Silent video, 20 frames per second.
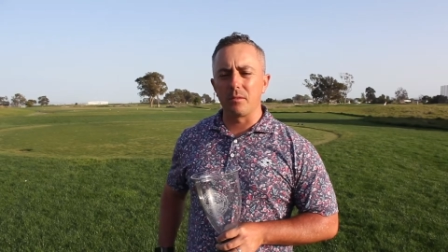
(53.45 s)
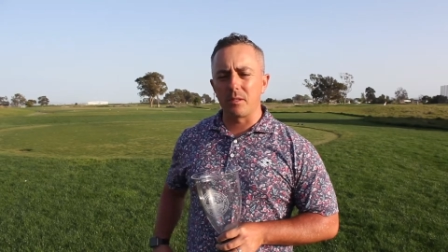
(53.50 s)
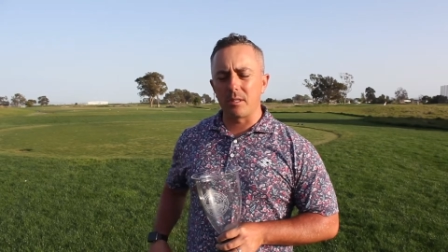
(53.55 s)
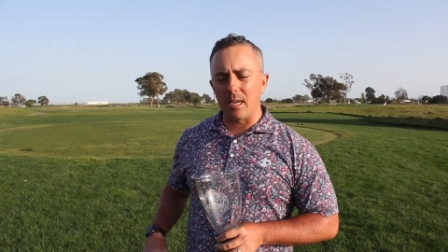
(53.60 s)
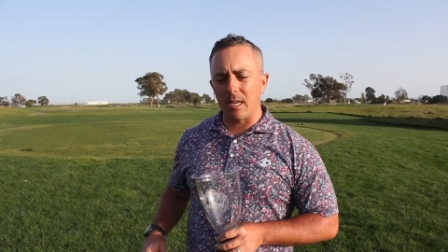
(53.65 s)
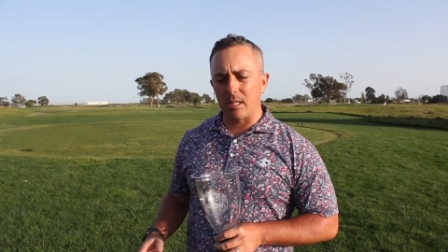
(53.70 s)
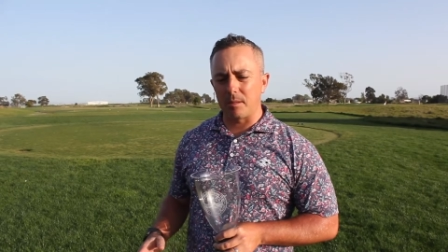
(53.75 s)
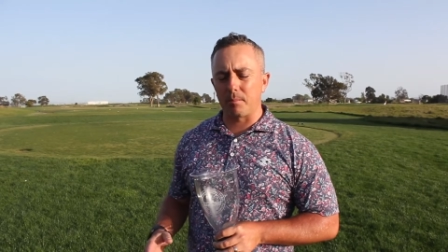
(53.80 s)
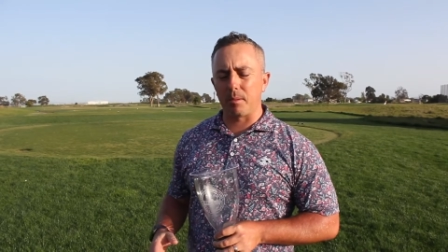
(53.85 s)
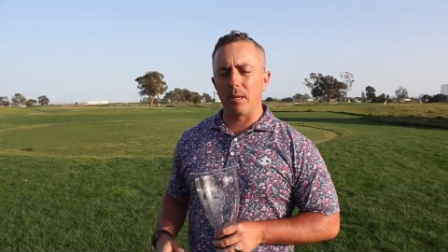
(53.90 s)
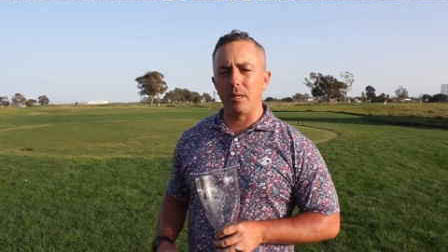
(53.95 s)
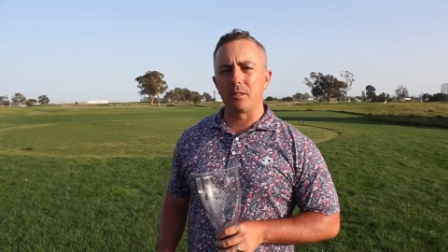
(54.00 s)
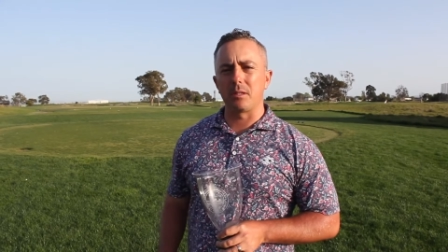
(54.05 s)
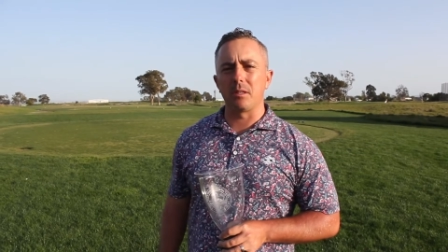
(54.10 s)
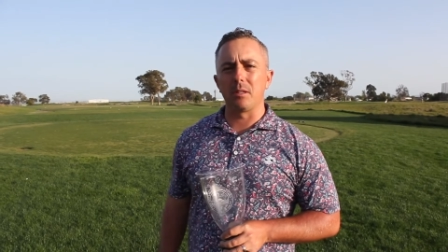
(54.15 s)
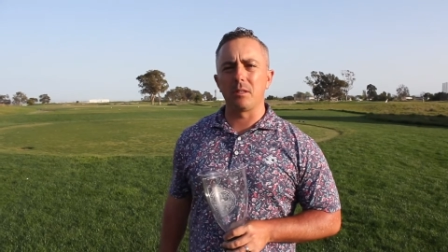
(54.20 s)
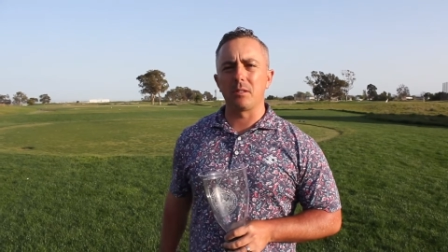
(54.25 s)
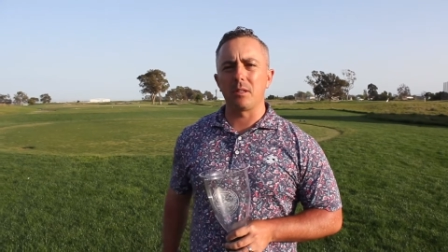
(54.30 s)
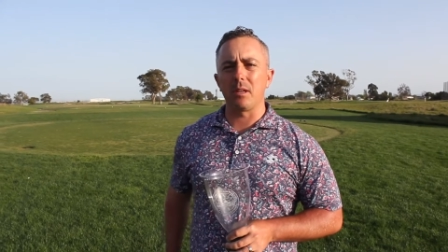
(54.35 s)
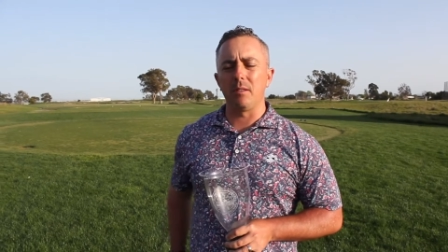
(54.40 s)
takes place
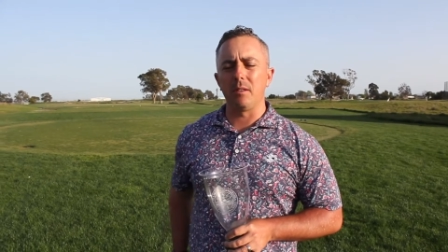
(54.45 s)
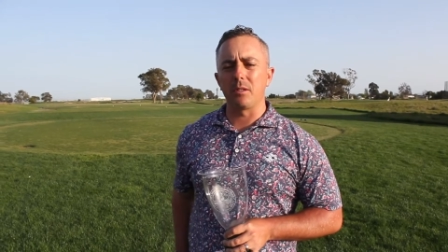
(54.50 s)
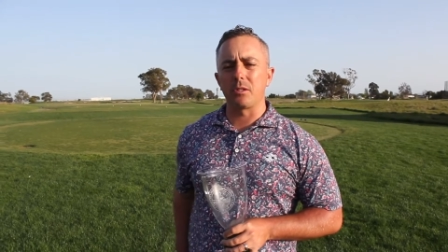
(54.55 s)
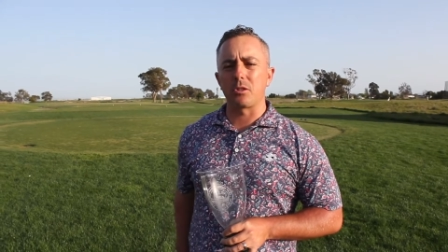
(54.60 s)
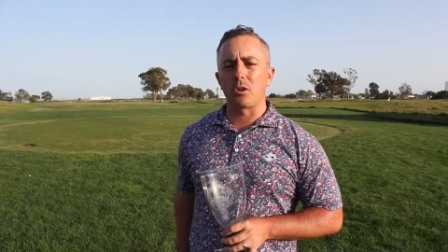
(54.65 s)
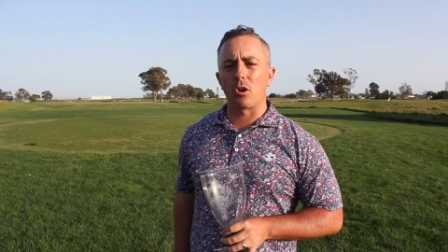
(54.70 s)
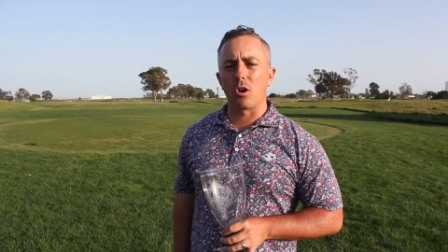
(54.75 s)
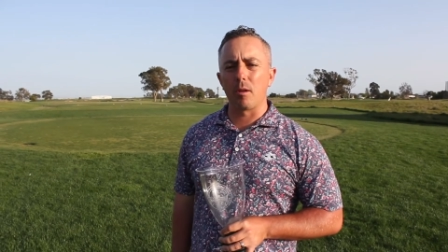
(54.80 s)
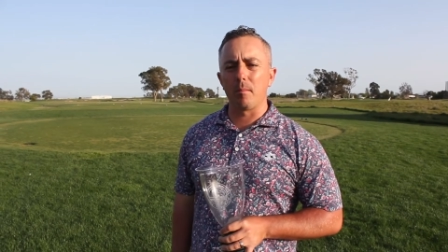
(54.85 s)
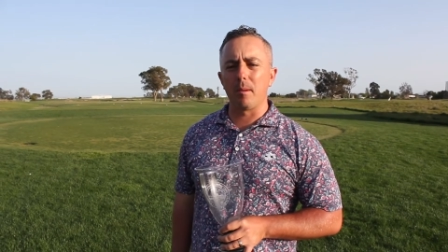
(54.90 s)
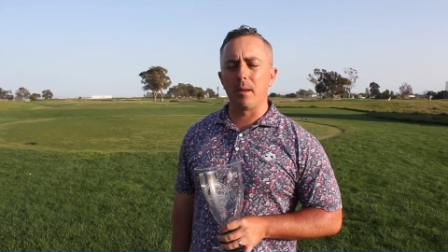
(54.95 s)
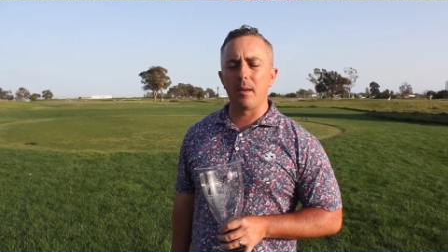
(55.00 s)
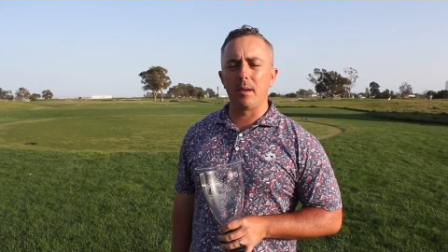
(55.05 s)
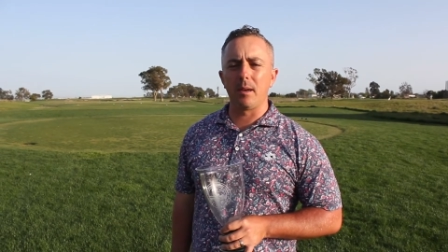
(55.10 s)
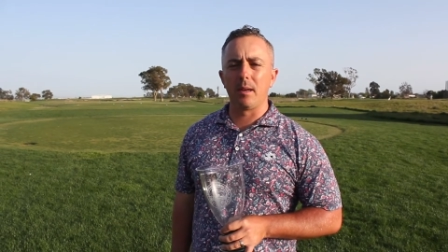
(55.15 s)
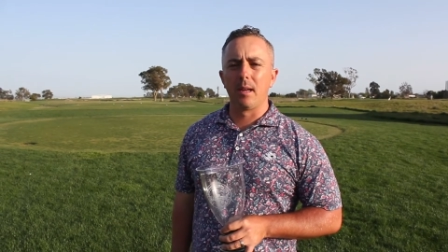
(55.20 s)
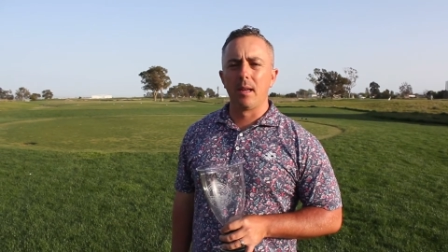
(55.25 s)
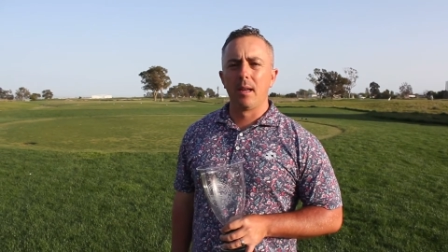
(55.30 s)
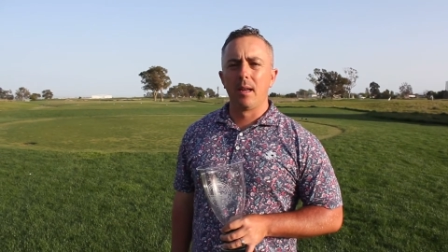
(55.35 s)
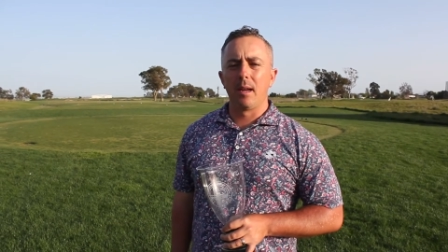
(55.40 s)
in this in this tournament
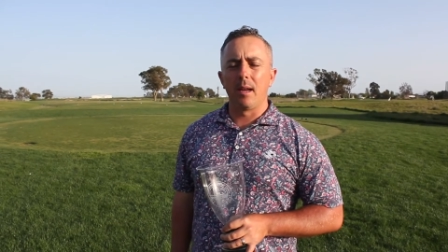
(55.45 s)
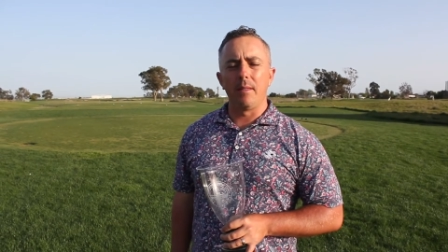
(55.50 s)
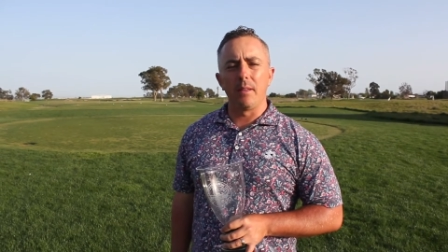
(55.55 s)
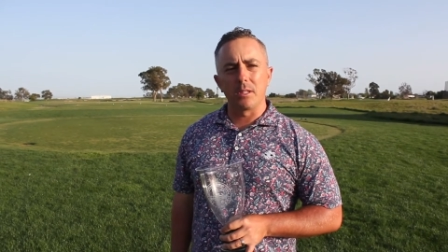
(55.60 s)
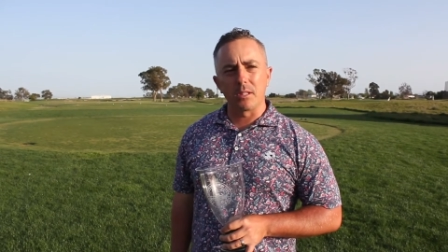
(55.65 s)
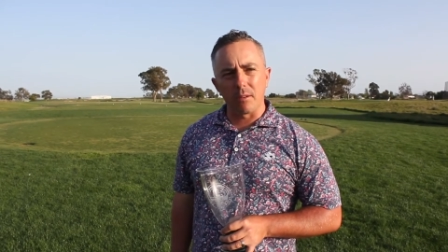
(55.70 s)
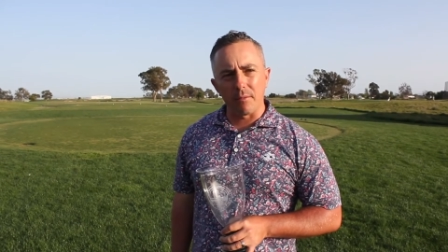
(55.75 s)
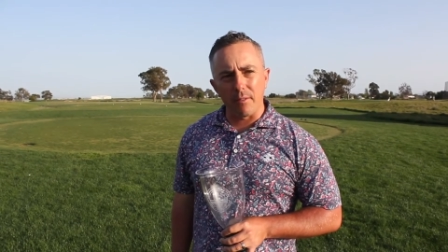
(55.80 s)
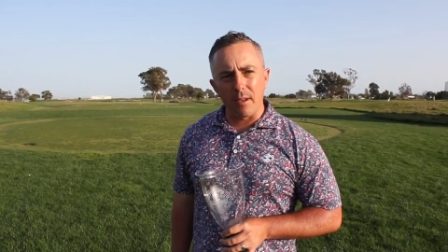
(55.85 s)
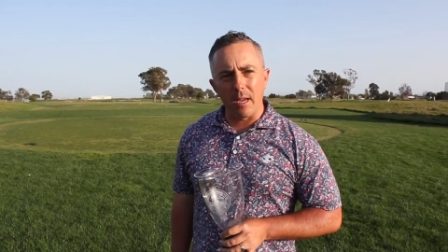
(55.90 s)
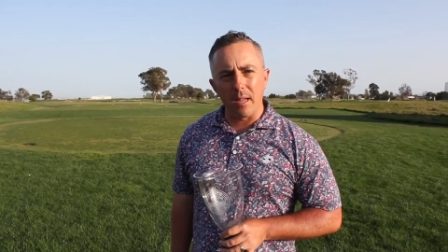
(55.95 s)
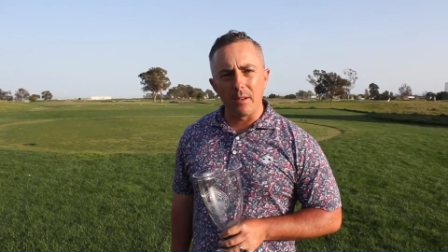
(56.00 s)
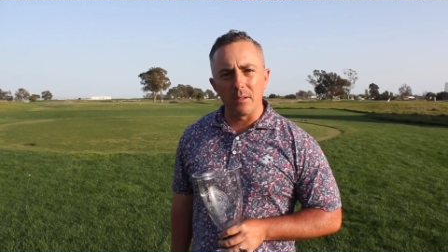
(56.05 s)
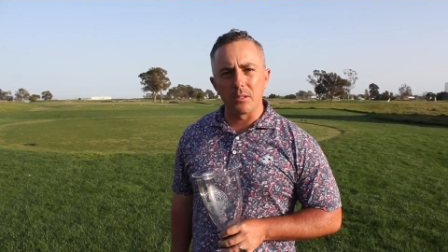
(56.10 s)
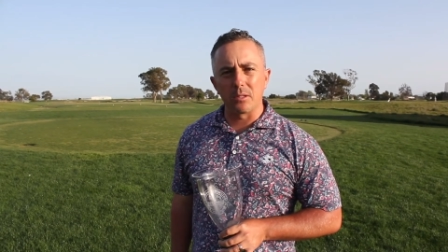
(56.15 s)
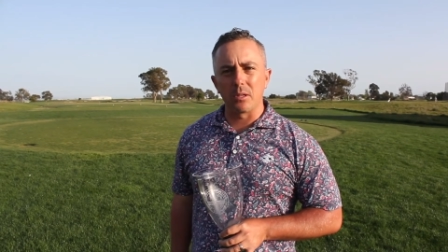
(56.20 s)
in this event.